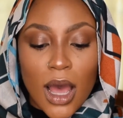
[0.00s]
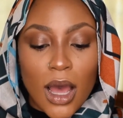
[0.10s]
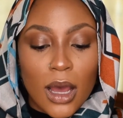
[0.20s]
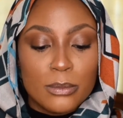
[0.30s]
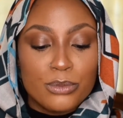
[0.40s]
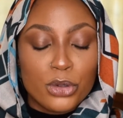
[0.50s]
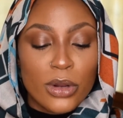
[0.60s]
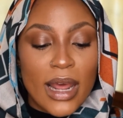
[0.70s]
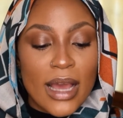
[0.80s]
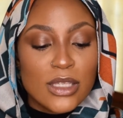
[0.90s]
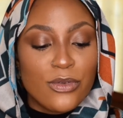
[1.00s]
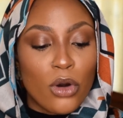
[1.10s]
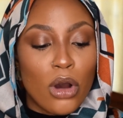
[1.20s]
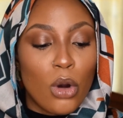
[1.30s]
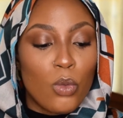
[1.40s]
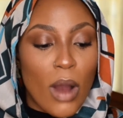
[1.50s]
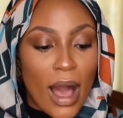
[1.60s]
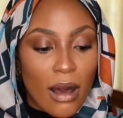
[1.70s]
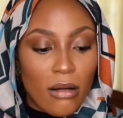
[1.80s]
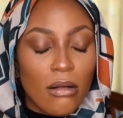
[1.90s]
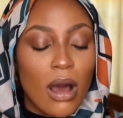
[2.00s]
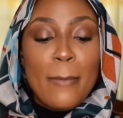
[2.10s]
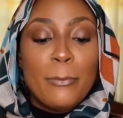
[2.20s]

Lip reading: product for a while.